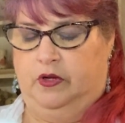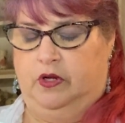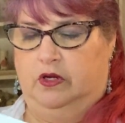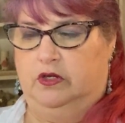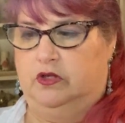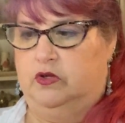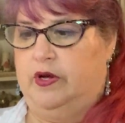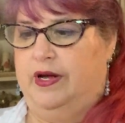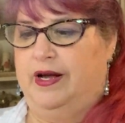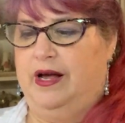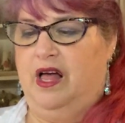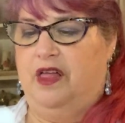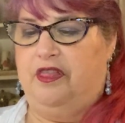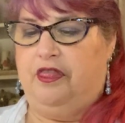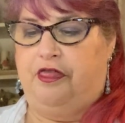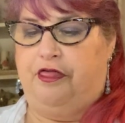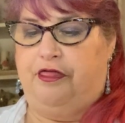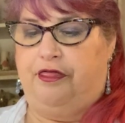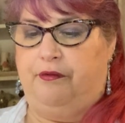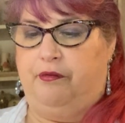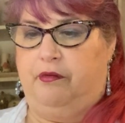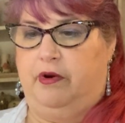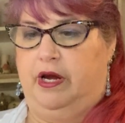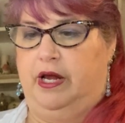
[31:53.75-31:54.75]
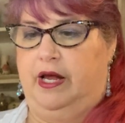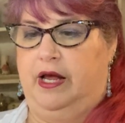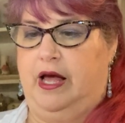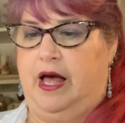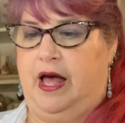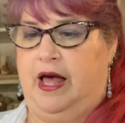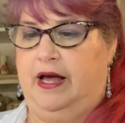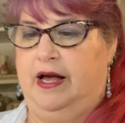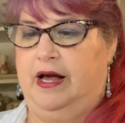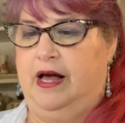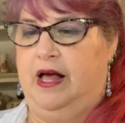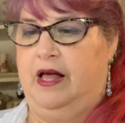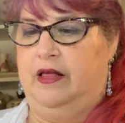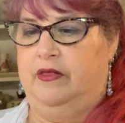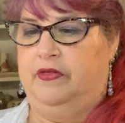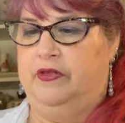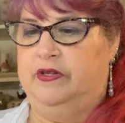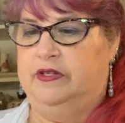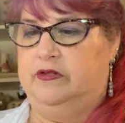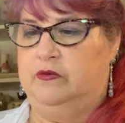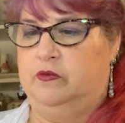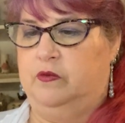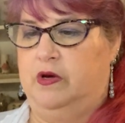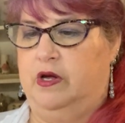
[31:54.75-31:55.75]
So I got 3. I got
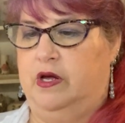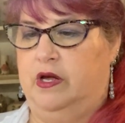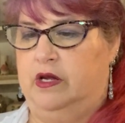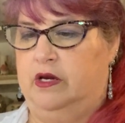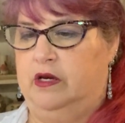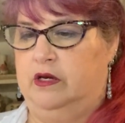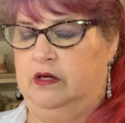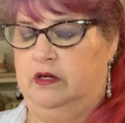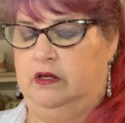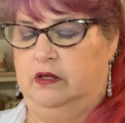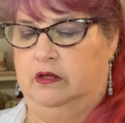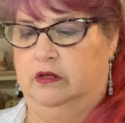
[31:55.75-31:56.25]
this one.